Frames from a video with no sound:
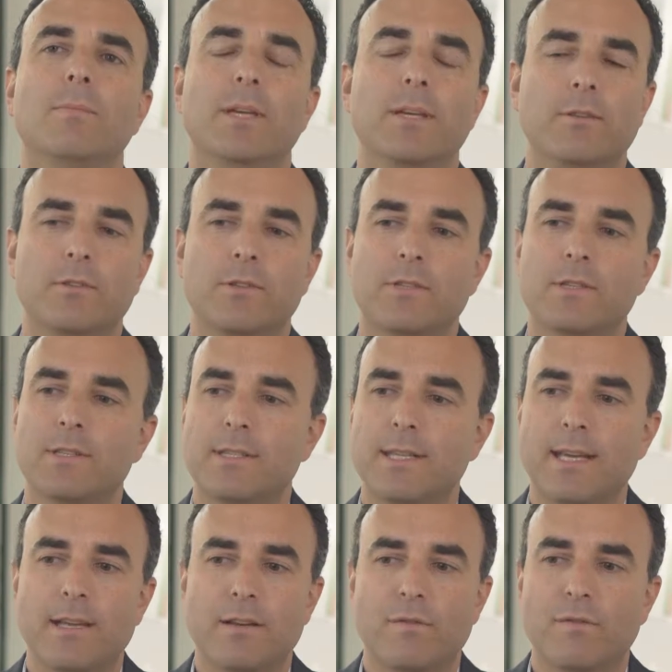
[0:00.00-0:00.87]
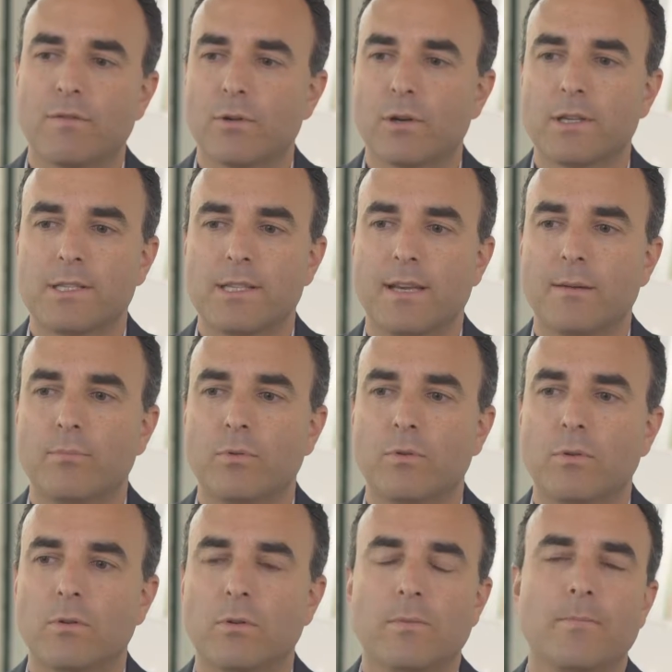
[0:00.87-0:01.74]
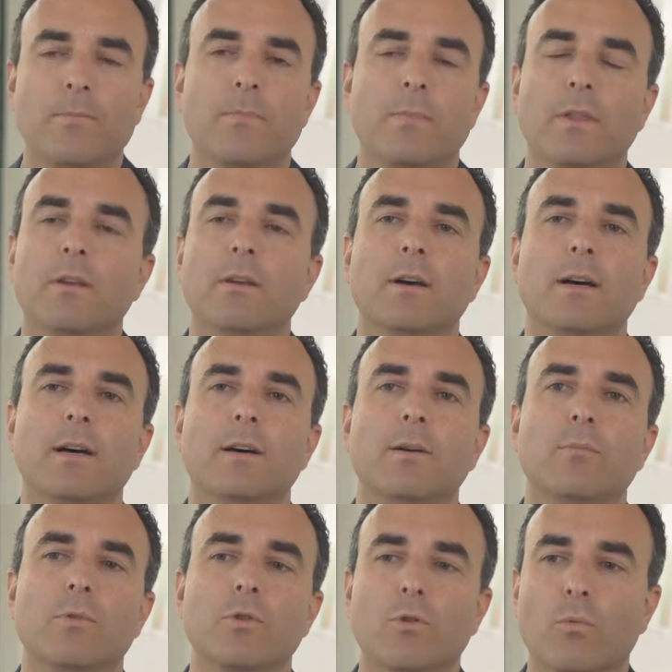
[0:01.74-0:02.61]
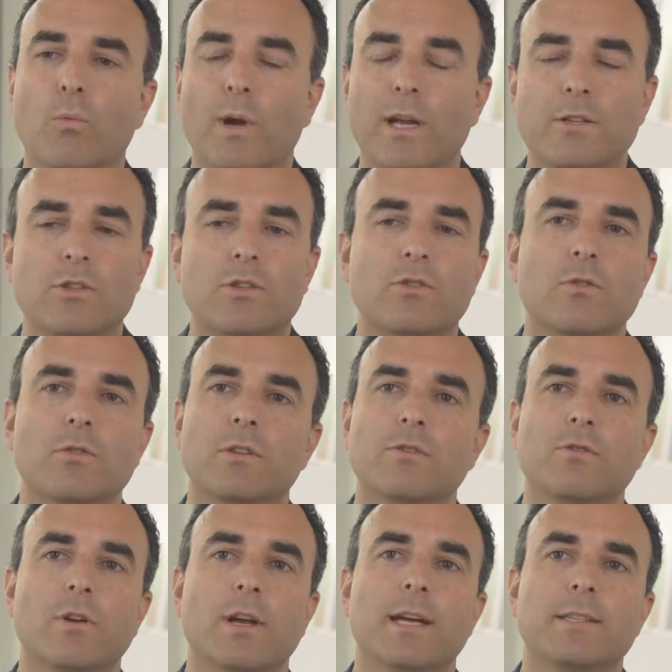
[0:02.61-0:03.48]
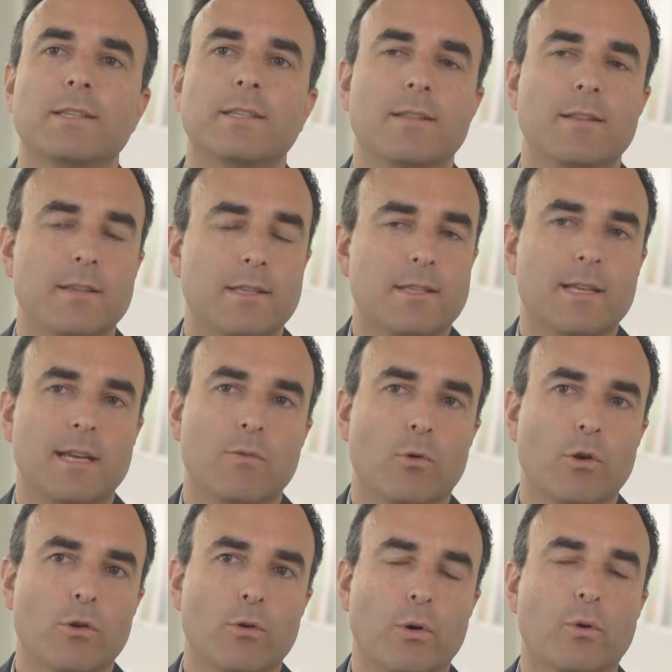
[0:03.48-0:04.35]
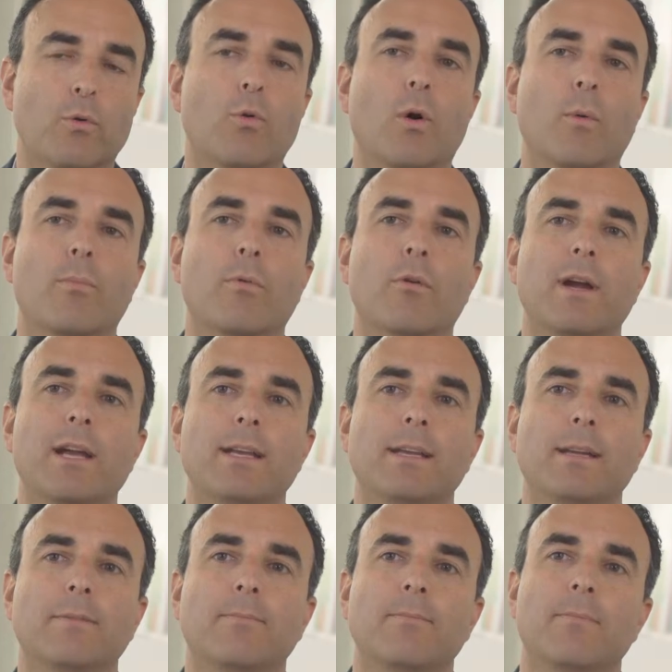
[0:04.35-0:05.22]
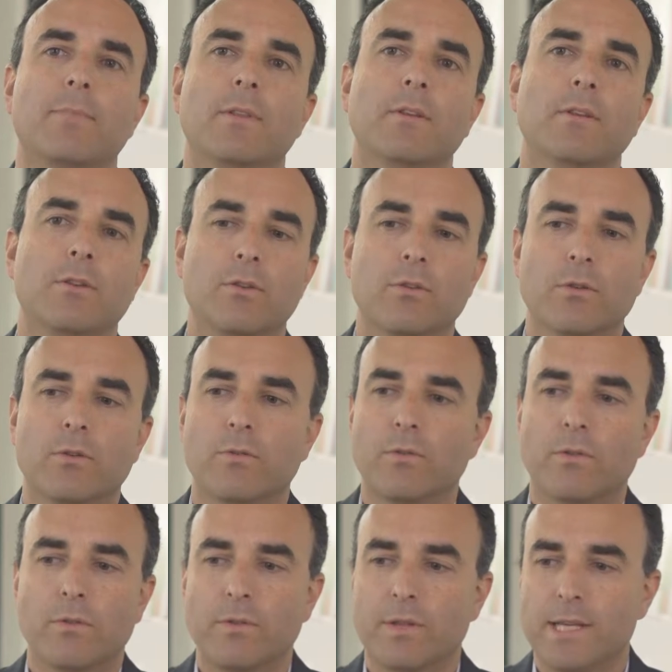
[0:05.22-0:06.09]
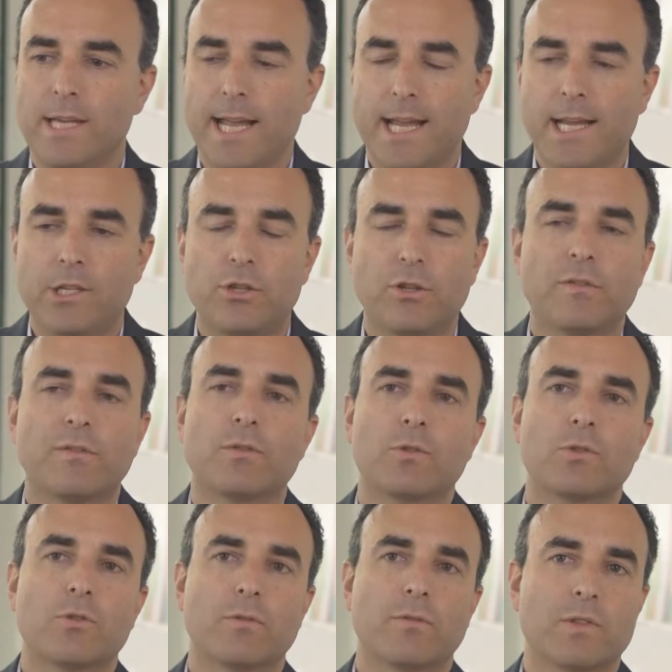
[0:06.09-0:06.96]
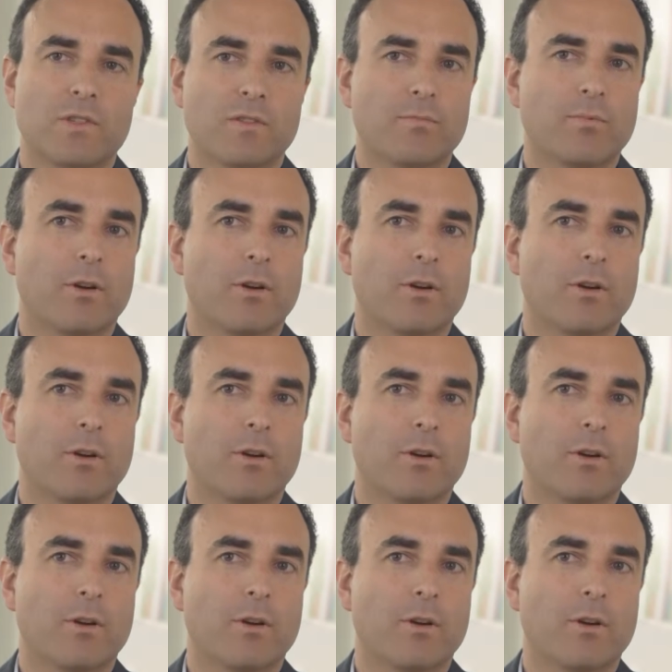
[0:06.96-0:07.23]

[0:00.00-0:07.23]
It'll state, for example, your registered address in the state where you're incorporating, the agent for service of